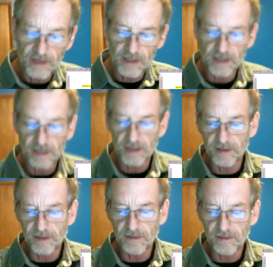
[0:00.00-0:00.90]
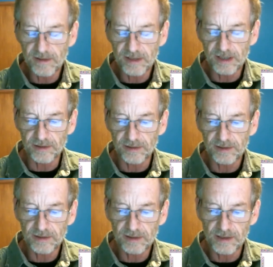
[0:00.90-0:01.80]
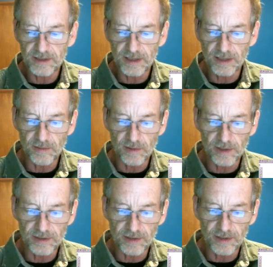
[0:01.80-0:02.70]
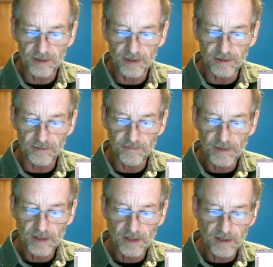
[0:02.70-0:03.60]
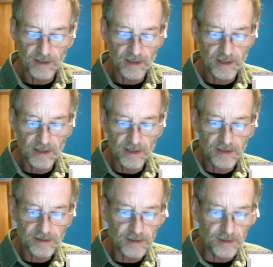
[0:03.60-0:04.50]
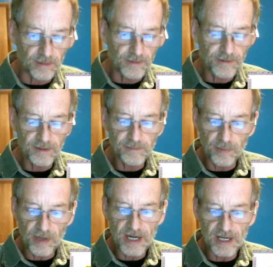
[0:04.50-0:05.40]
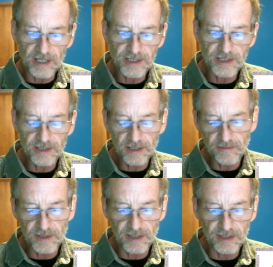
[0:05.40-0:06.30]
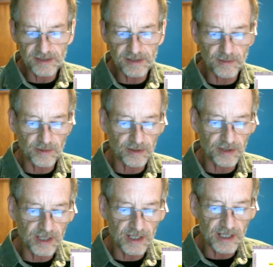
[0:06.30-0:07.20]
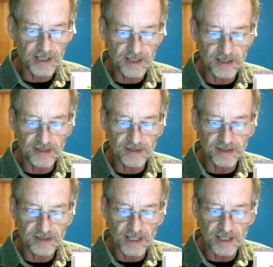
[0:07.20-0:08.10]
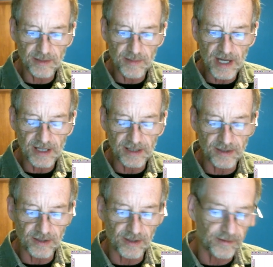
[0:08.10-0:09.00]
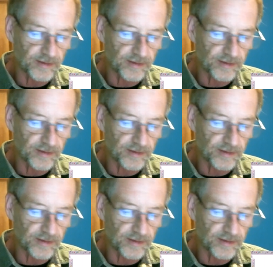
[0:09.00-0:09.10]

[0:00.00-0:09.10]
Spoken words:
And then the signals continue on to the nerve. So the first branch of this that we're looking at is the zygomatic nerve.